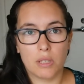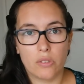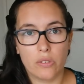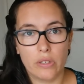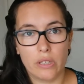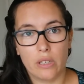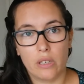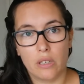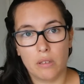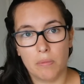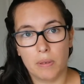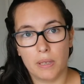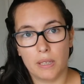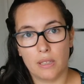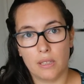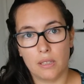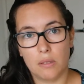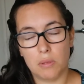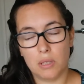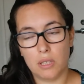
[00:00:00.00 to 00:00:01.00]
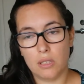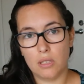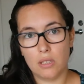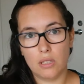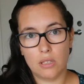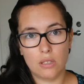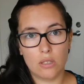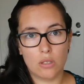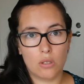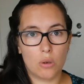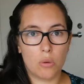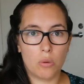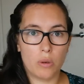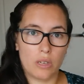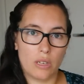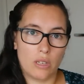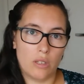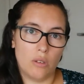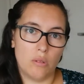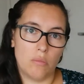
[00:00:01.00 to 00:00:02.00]
triggered by these messages, so when
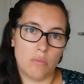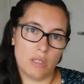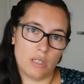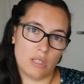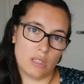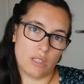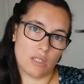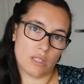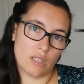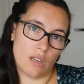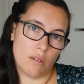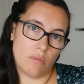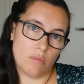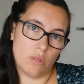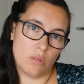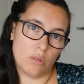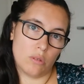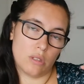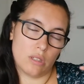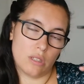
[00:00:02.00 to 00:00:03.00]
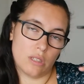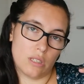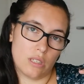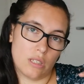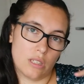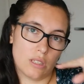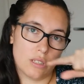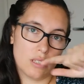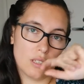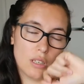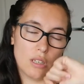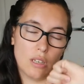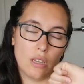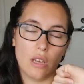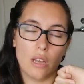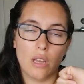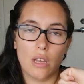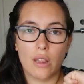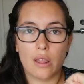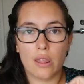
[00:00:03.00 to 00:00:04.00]
a new message comes to the SNS,
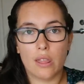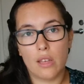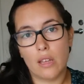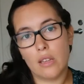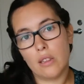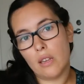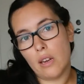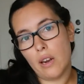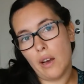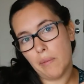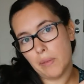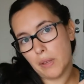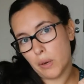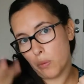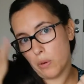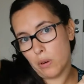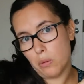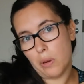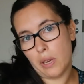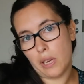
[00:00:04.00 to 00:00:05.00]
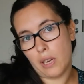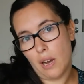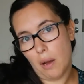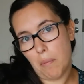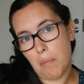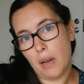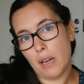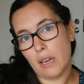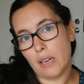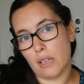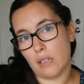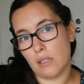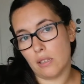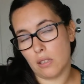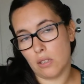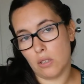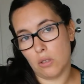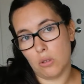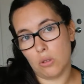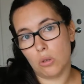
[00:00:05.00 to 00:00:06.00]
then the lambda will wake up and
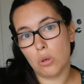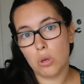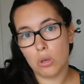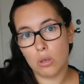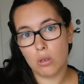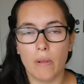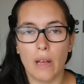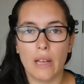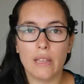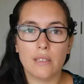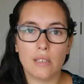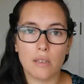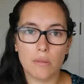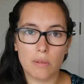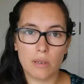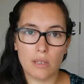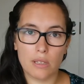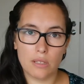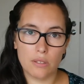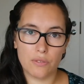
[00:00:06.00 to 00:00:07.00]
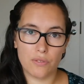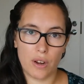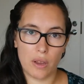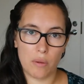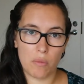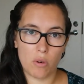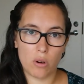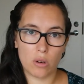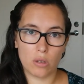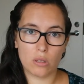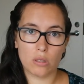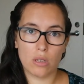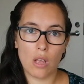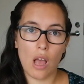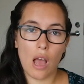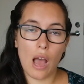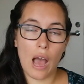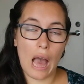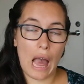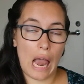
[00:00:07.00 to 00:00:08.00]
execute. And serverless frameworks
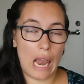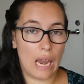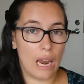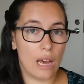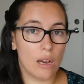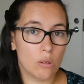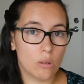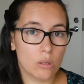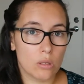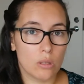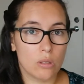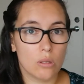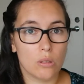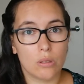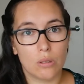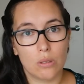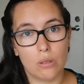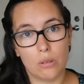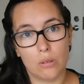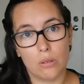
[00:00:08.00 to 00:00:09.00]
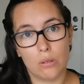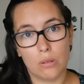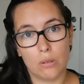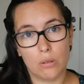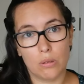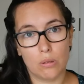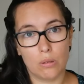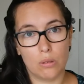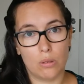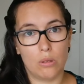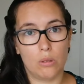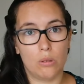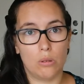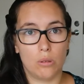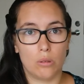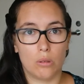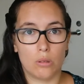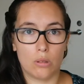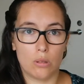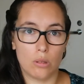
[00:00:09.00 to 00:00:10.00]
allows you to
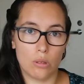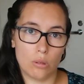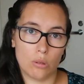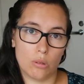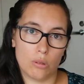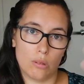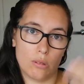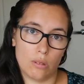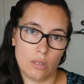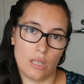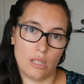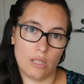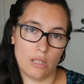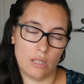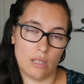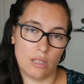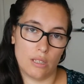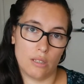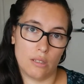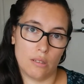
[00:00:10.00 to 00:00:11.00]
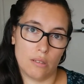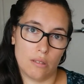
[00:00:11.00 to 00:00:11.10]
use those SNS